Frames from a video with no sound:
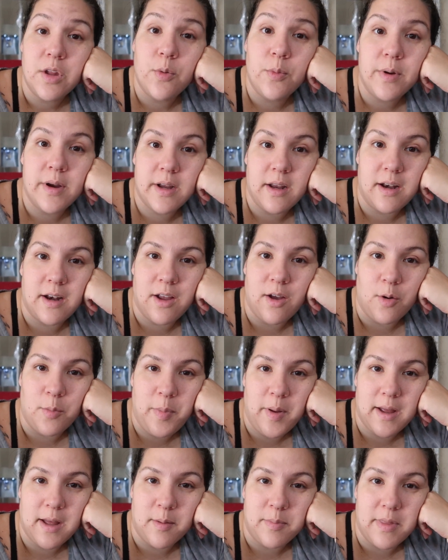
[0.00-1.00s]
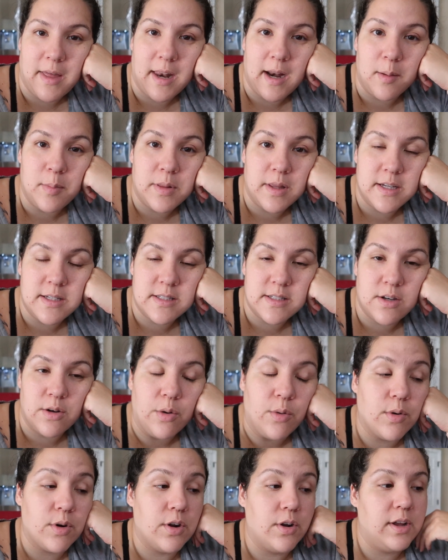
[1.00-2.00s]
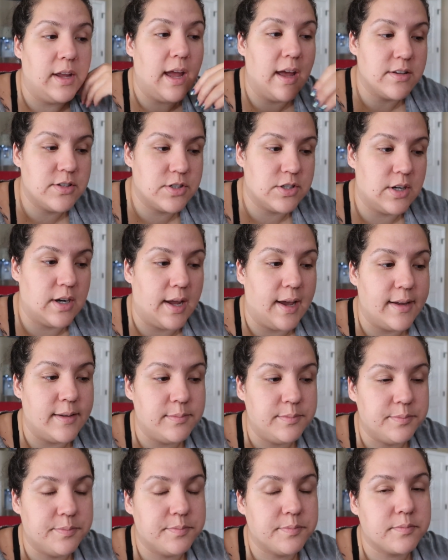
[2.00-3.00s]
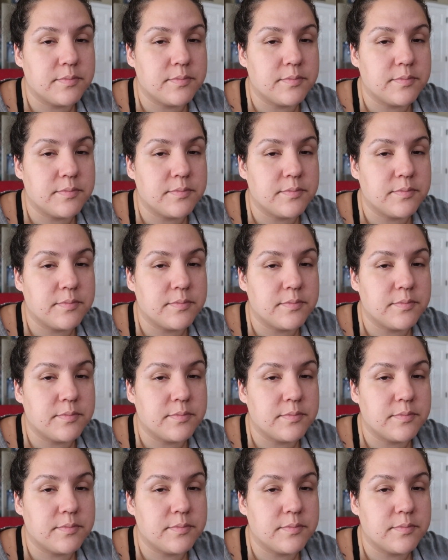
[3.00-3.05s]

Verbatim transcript: we're gonna go pick up that I placed an order yesterday